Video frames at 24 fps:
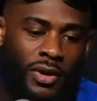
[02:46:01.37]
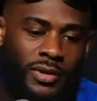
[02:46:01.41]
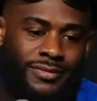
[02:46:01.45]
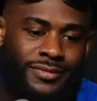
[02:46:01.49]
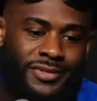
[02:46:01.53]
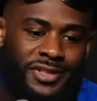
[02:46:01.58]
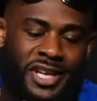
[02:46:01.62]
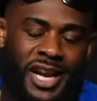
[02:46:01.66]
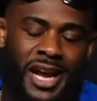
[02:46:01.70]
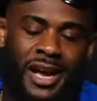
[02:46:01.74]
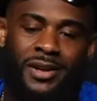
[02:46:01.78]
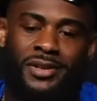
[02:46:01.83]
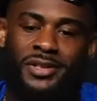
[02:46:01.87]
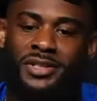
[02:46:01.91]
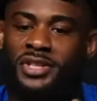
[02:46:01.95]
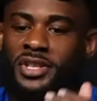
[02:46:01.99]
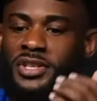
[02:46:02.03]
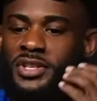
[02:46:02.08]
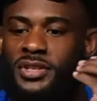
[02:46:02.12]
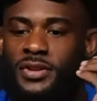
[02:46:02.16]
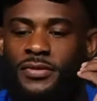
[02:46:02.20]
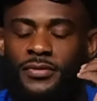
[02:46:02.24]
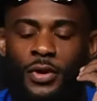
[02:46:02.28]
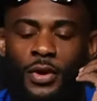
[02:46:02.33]

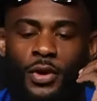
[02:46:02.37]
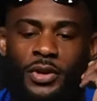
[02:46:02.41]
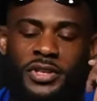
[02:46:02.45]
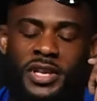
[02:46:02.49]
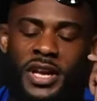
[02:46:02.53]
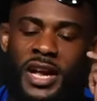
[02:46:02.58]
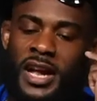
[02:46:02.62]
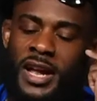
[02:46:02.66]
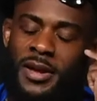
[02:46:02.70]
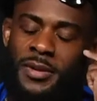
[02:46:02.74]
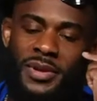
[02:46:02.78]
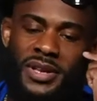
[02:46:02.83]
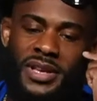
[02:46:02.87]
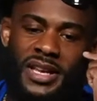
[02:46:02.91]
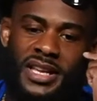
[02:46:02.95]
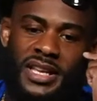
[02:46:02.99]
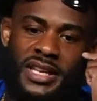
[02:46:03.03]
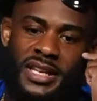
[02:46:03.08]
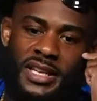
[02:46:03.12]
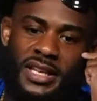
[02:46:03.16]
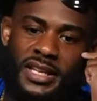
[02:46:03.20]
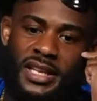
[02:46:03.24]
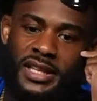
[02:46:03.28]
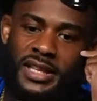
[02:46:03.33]
challenges of all time,
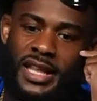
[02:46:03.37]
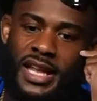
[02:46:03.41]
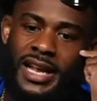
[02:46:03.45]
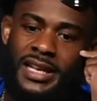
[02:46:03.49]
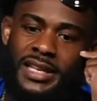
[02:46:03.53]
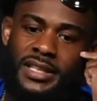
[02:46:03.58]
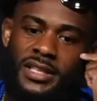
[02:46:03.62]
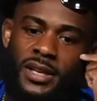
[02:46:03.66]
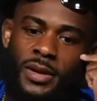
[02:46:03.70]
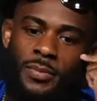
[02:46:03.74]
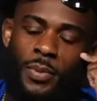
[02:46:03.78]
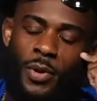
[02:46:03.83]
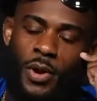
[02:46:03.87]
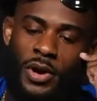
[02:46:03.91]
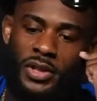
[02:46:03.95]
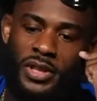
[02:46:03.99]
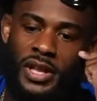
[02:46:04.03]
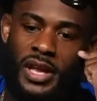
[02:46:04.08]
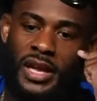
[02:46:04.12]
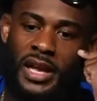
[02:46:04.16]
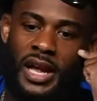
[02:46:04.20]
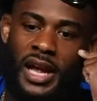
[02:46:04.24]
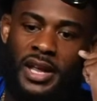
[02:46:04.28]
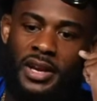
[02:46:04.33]
that's the part
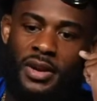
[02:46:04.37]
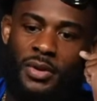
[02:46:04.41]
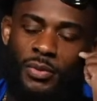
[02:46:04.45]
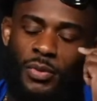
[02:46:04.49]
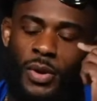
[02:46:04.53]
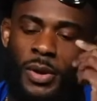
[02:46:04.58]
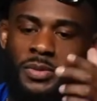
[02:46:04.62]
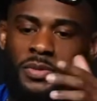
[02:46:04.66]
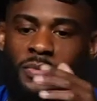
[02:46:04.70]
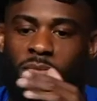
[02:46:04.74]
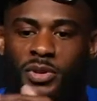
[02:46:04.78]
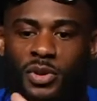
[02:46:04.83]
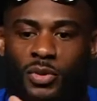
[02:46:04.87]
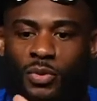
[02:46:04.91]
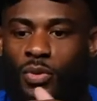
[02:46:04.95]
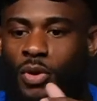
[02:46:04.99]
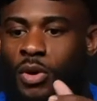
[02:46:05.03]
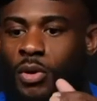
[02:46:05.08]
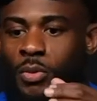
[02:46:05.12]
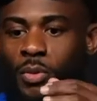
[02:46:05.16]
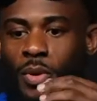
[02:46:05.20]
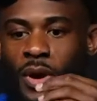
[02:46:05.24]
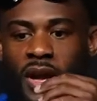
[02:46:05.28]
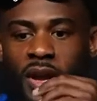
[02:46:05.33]
that kind of rubs me the
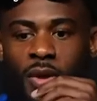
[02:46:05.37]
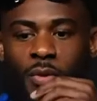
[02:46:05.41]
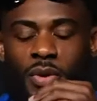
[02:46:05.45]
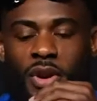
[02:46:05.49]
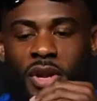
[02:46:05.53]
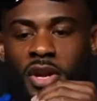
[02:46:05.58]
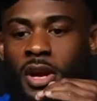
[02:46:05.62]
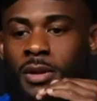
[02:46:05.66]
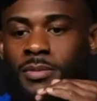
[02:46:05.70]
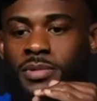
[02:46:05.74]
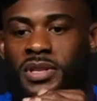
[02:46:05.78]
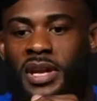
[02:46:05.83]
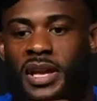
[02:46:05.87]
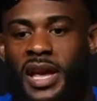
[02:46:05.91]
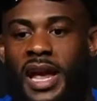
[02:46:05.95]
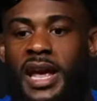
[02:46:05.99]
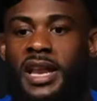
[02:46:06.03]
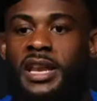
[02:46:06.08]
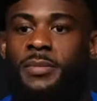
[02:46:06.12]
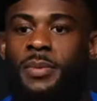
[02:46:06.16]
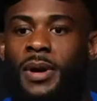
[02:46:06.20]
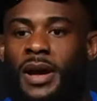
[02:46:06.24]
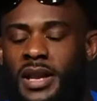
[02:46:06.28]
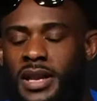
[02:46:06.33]
wrong way when it comes to
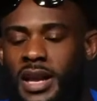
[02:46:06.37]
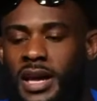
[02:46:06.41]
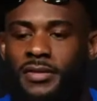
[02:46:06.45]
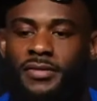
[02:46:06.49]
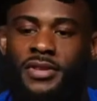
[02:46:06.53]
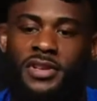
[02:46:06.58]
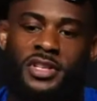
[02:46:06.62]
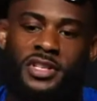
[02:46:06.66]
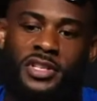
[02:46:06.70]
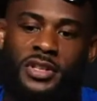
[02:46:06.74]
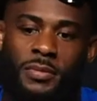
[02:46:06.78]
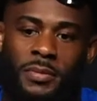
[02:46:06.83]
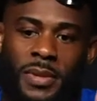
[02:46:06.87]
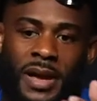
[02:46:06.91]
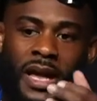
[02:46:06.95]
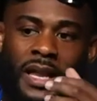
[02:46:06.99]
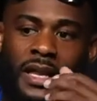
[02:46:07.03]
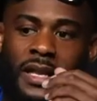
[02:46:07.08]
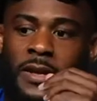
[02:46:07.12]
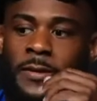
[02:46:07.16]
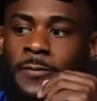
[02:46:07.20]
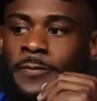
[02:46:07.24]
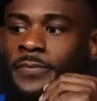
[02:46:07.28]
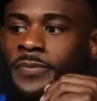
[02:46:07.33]
anybody, not even just
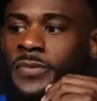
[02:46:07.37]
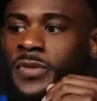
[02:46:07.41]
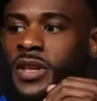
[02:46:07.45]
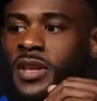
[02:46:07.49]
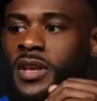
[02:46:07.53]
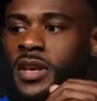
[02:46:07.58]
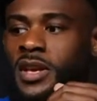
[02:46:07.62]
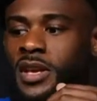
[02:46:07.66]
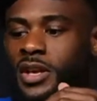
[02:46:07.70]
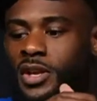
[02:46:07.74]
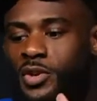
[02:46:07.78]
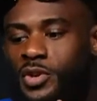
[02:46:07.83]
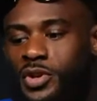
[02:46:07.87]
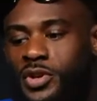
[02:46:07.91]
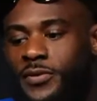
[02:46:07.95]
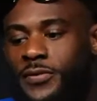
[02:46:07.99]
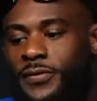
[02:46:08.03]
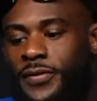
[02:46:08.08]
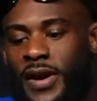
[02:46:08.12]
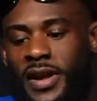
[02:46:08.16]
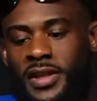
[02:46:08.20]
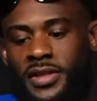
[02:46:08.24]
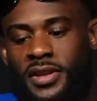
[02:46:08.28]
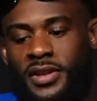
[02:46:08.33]
O'Malley. You should
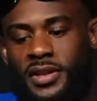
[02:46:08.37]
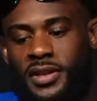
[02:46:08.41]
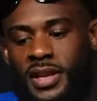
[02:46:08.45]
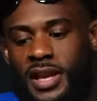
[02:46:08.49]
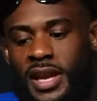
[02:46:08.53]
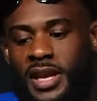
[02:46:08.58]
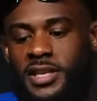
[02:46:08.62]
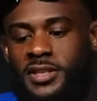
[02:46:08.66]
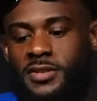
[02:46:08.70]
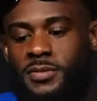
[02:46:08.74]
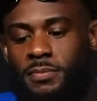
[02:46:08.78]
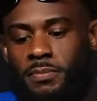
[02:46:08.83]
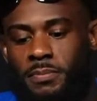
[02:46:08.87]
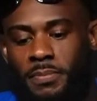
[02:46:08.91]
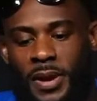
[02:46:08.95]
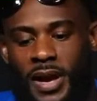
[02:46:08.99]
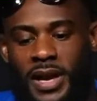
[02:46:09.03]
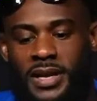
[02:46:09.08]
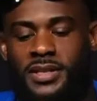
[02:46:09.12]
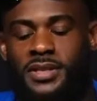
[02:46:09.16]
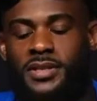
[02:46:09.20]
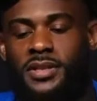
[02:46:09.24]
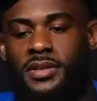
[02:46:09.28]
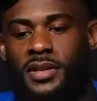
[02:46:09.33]
fight the next
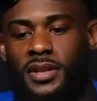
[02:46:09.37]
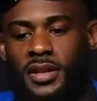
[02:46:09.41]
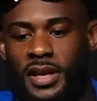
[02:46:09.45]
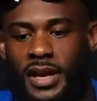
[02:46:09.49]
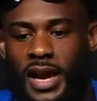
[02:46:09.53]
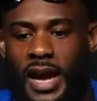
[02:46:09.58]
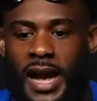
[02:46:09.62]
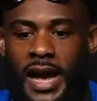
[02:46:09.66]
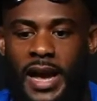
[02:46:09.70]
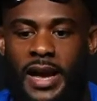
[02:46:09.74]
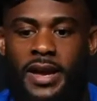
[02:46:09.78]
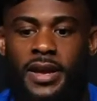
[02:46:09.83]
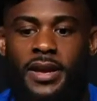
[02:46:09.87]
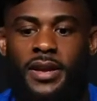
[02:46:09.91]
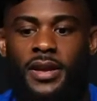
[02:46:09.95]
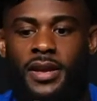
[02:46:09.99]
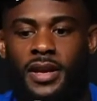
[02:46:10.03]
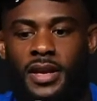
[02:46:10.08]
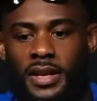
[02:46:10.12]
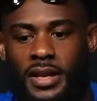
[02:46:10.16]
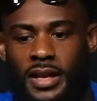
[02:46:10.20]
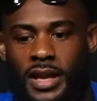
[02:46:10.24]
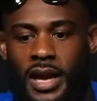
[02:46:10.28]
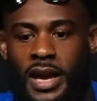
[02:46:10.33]
best guy
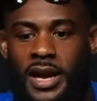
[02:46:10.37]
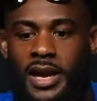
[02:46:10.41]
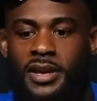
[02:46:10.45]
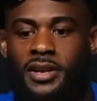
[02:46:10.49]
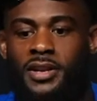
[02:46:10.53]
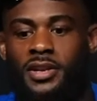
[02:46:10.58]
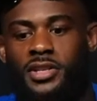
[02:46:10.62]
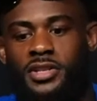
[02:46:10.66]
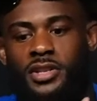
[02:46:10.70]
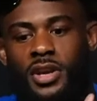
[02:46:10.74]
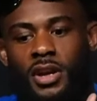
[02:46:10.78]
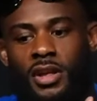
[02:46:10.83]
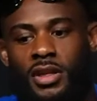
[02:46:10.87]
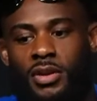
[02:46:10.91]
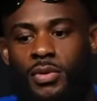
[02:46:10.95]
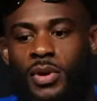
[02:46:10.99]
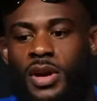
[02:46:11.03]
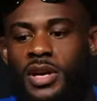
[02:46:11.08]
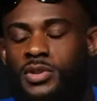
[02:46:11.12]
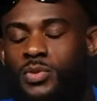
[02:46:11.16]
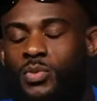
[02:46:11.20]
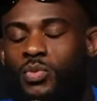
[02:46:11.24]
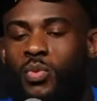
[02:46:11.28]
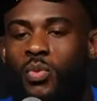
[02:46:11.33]
in line, because
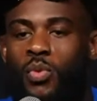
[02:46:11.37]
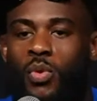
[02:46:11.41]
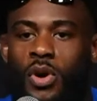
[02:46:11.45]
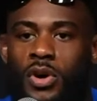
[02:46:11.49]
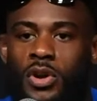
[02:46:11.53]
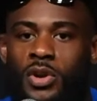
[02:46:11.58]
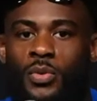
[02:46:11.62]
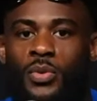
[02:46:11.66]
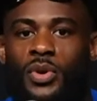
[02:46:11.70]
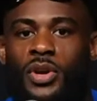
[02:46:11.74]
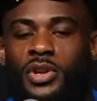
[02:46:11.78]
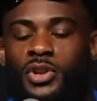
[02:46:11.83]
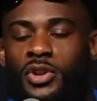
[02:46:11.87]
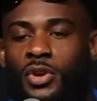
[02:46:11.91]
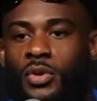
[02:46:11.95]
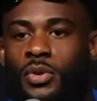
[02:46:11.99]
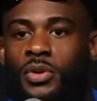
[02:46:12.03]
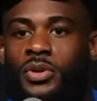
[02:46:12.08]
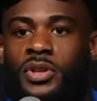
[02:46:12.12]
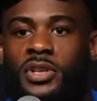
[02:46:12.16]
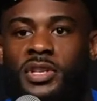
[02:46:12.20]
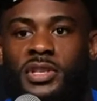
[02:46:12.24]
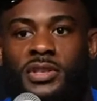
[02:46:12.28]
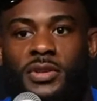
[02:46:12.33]
otherwise, what are we
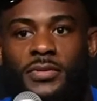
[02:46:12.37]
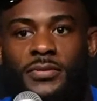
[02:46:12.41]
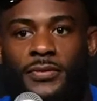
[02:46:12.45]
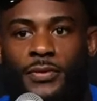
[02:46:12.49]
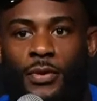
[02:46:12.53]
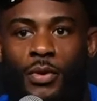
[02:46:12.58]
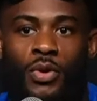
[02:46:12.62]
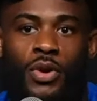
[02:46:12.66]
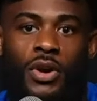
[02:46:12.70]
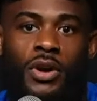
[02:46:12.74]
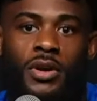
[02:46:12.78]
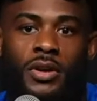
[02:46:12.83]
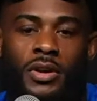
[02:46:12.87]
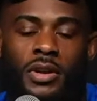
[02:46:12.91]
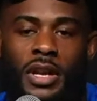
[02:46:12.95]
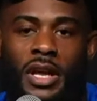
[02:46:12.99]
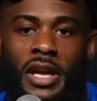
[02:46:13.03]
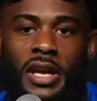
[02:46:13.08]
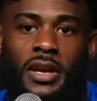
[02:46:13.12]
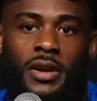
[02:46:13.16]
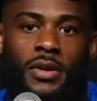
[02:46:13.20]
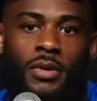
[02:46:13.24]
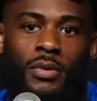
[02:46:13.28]
doing this for? Like,